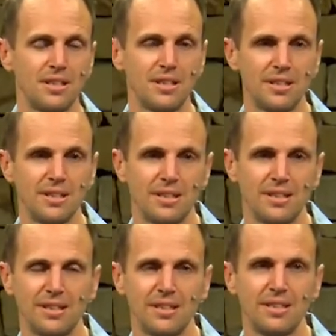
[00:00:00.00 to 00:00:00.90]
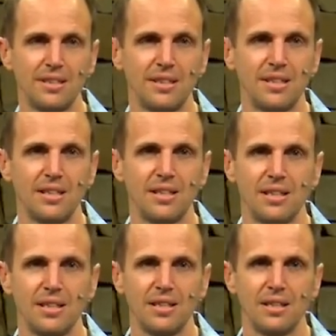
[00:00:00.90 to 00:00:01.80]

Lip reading: (no one is talking)